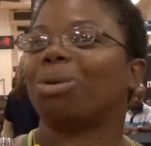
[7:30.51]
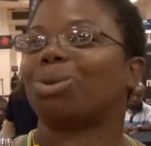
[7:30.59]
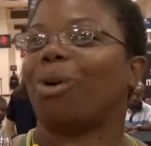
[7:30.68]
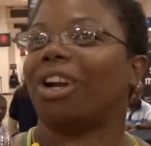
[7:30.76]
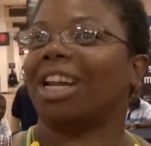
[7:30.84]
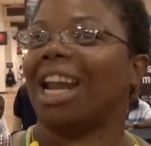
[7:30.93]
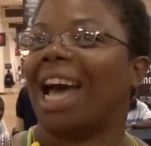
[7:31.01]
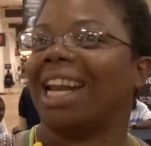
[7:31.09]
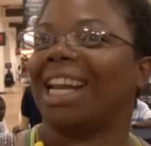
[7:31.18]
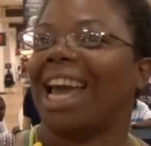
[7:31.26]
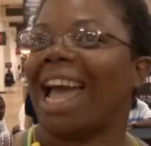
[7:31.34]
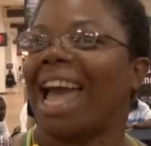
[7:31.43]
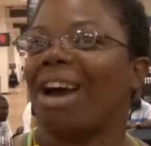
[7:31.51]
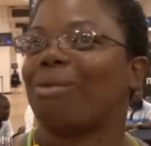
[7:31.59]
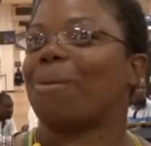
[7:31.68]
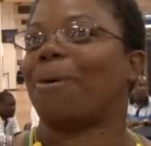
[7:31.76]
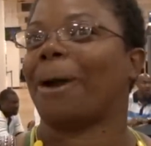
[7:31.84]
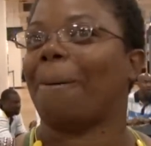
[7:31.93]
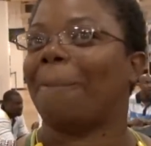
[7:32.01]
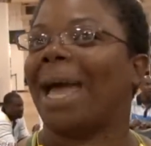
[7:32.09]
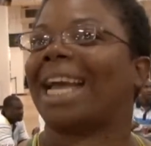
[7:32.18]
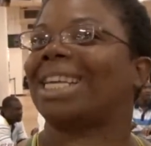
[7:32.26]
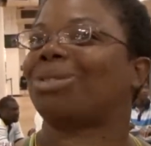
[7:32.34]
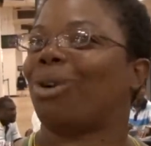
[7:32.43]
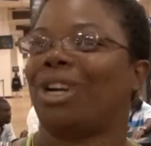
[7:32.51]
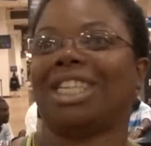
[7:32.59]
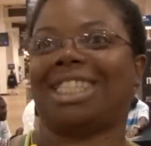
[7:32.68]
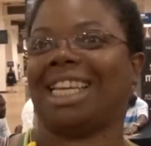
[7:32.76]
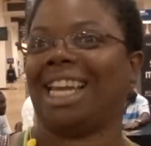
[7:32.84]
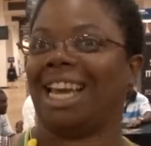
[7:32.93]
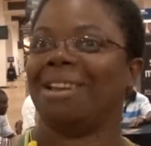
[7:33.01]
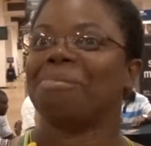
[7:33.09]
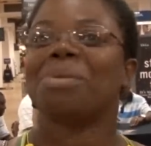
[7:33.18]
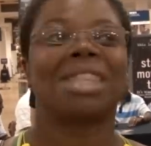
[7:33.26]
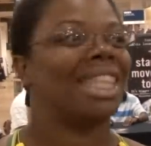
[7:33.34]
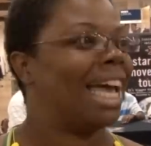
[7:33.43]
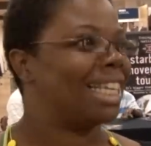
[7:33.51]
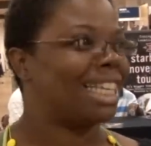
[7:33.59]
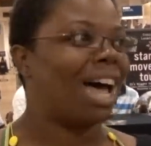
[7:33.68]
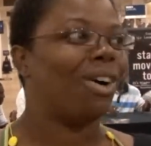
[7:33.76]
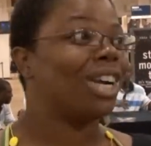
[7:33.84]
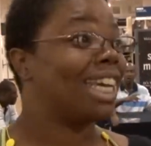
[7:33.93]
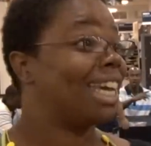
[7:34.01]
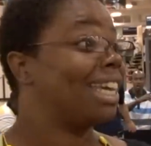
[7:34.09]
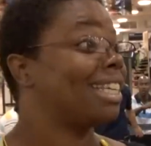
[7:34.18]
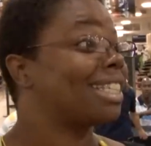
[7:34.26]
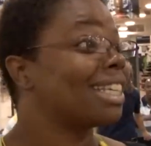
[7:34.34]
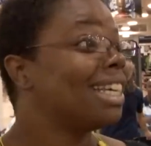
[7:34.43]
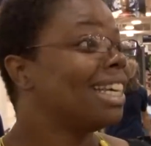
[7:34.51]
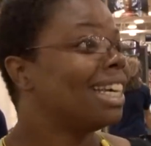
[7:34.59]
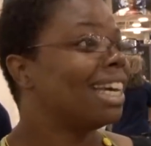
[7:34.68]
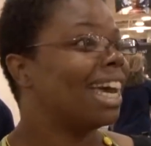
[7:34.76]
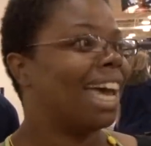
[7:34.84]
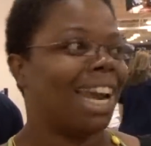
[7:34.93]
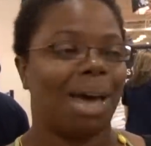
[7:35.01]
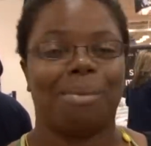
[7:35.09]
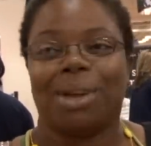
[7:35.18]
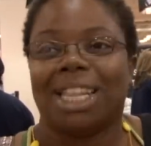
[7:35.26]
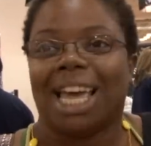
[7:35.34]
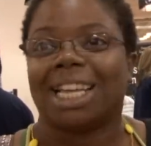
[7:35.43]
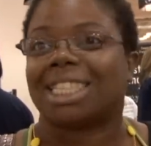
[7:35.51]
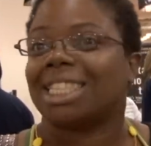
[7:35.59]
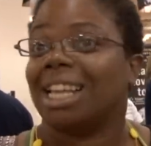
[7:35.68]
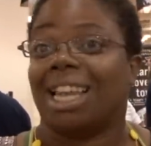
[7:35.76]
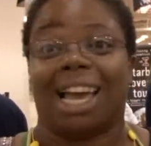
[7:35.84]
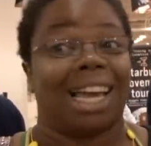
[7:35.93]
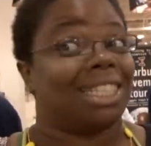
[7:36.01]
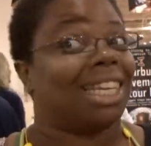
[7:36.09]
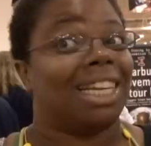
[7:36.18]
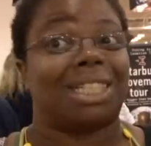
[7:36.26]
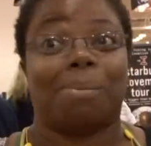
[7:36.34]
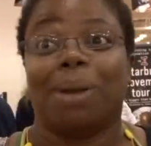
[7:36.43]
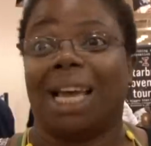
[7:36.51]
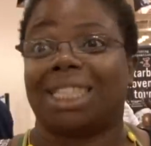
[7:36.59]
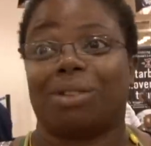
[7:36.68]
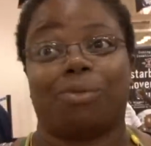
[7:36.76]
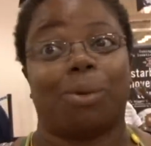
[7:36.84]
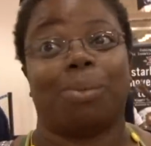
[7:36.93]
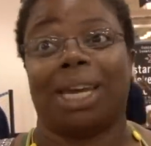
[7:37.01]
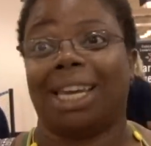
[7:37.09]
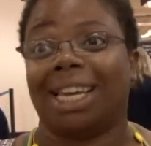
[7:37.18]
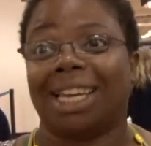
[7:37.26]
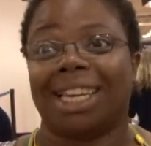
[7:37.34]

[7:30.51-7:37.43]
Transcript: He was wearing a 9.5. We bring him back, he's wearing a 10. That's how it is. And I mean, that's, like I said, it's a blessing for me.